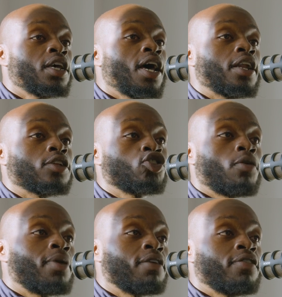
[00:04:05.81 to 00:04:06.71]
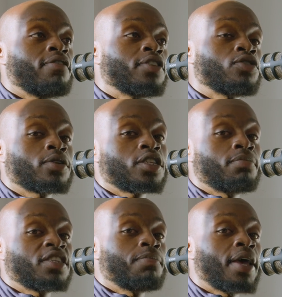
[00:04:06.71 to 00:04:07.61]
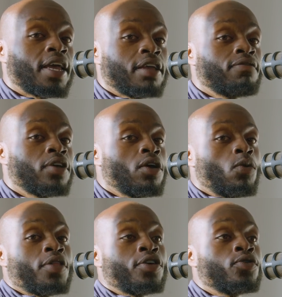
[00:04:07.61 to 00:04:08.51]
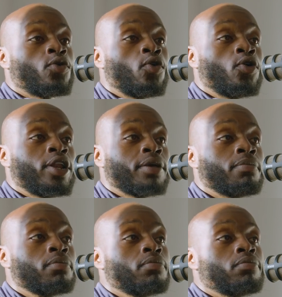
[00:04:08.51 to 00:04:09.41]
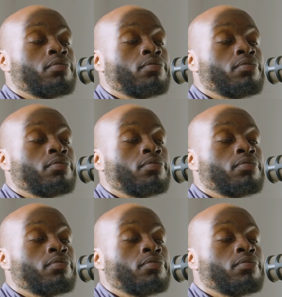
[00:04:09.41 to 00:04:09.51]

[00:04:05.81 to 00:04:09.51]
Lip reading: and the top man of the division wants to misbehave, whether you call him